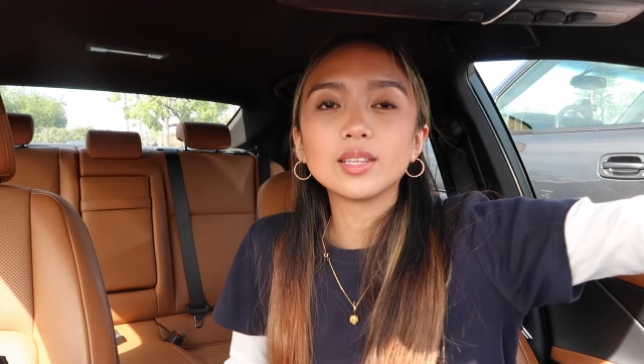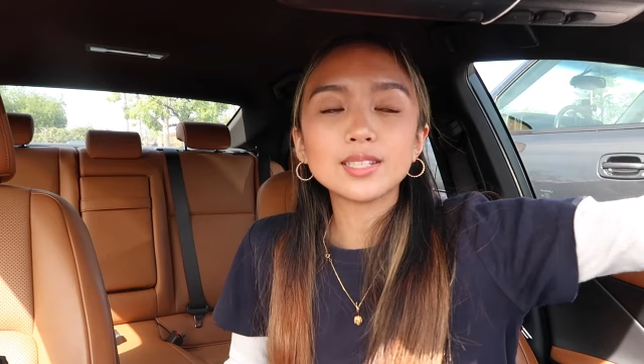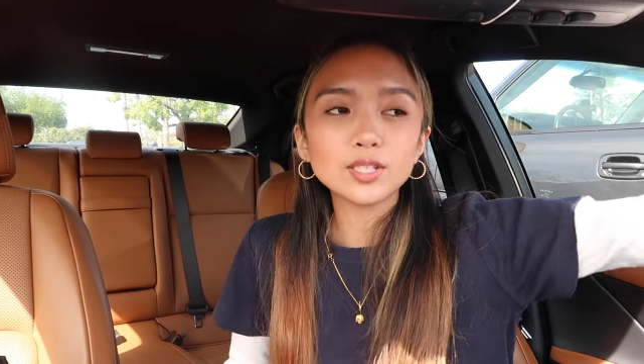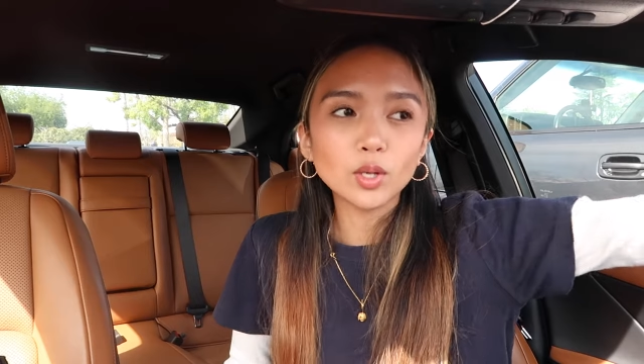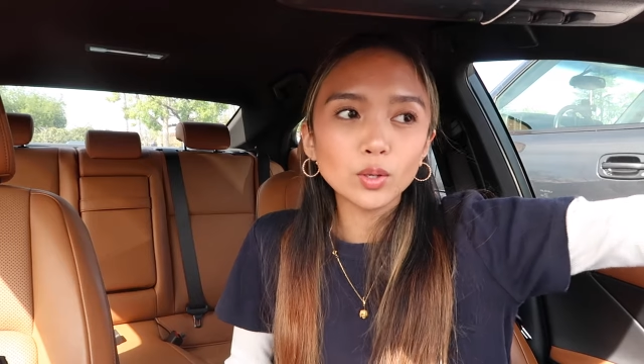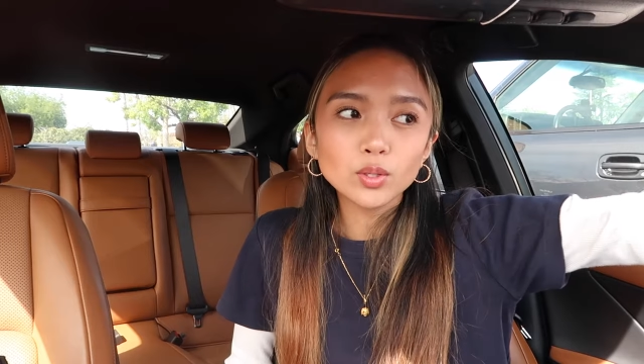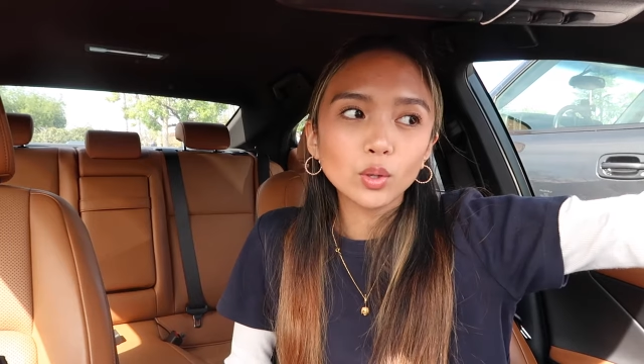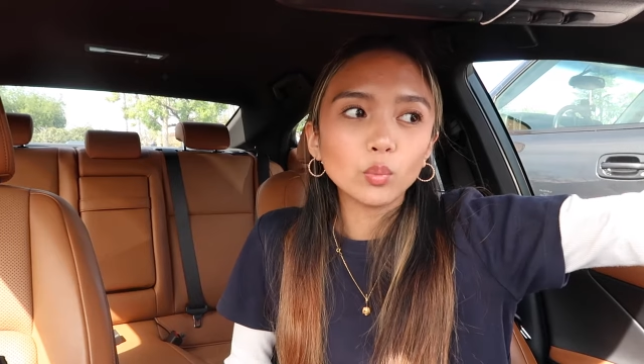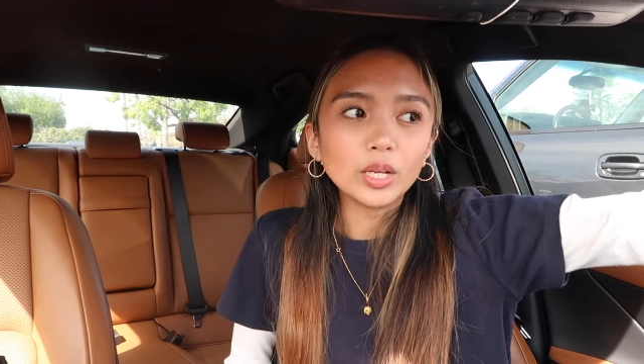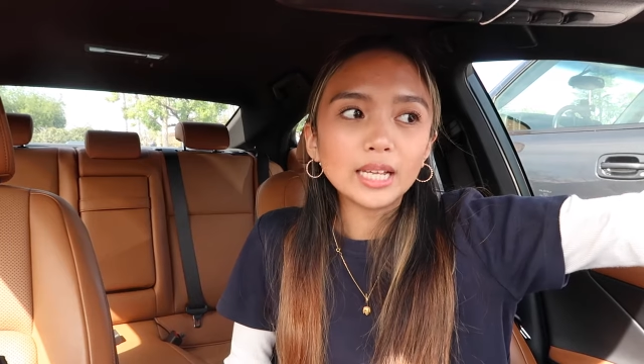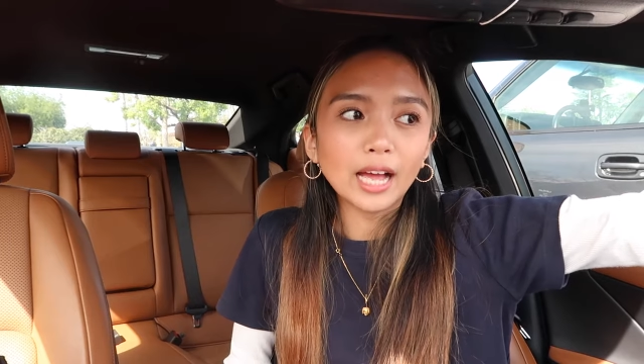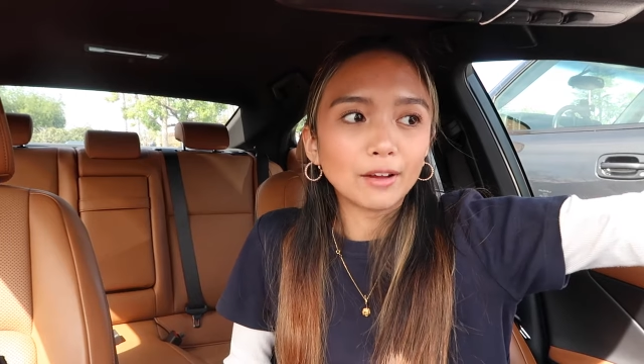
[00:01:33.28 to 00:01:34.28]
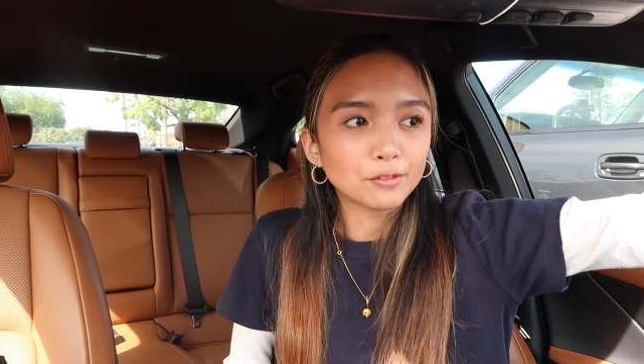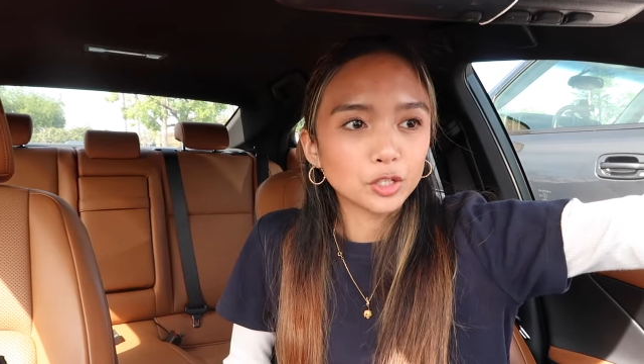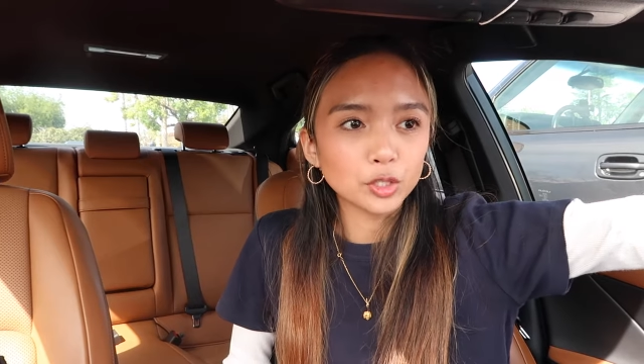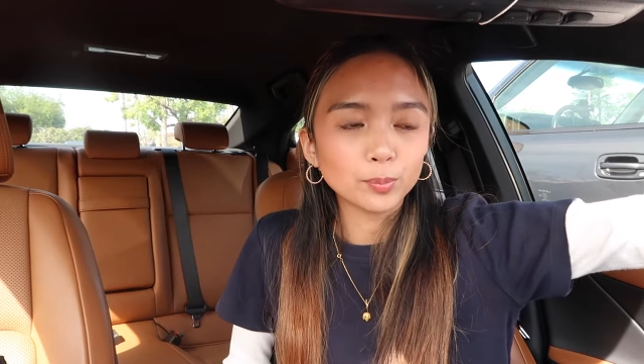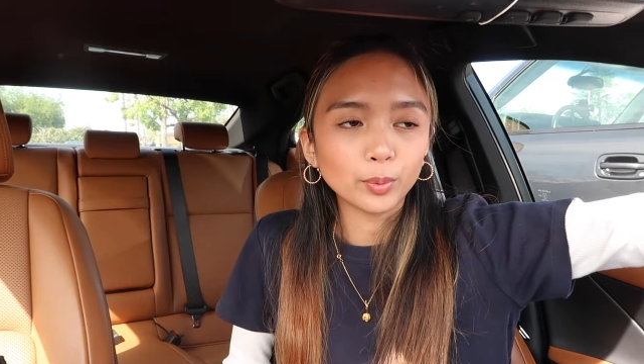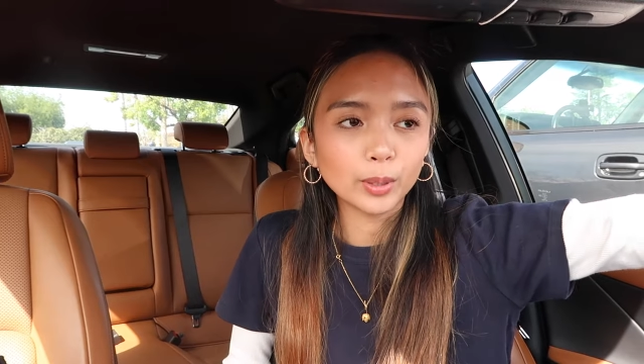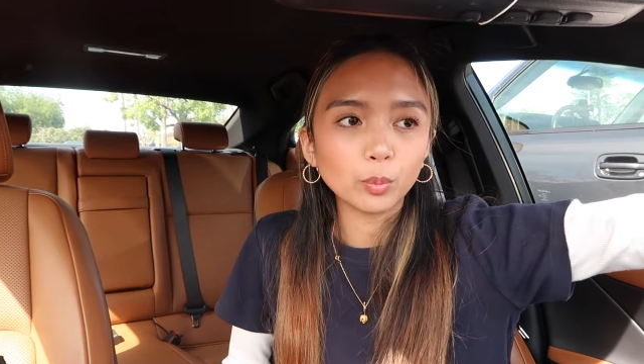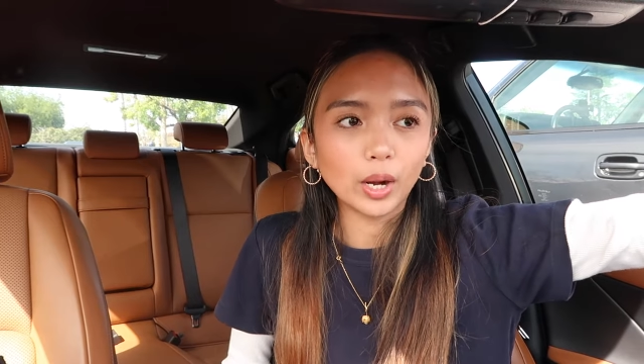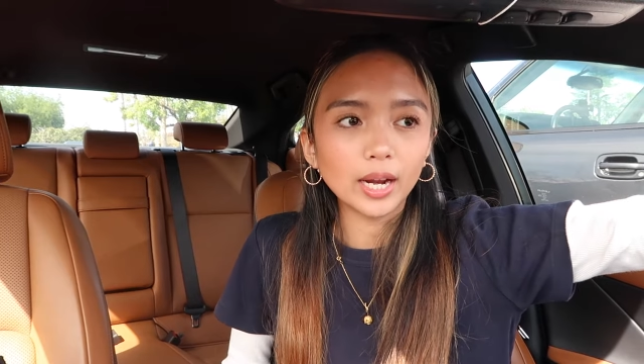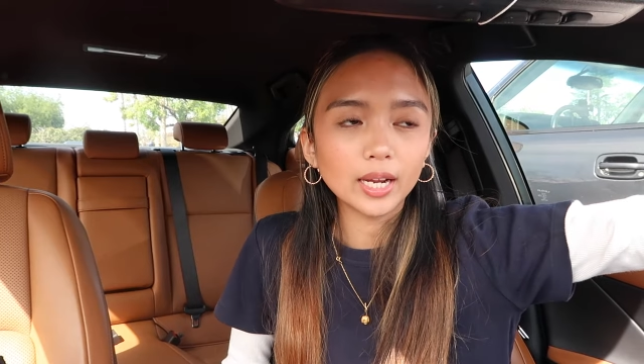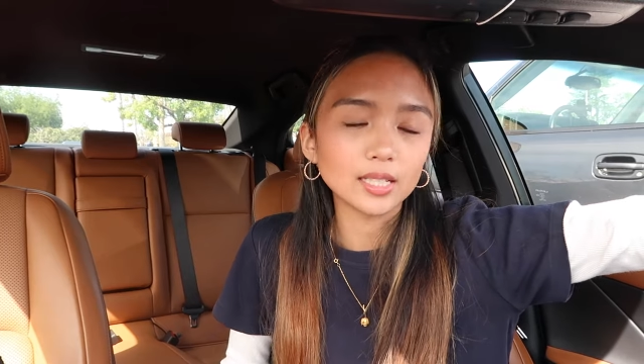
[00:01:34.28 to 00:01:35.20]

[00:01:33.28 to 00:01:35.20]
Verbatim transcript: This is also the week after spring break.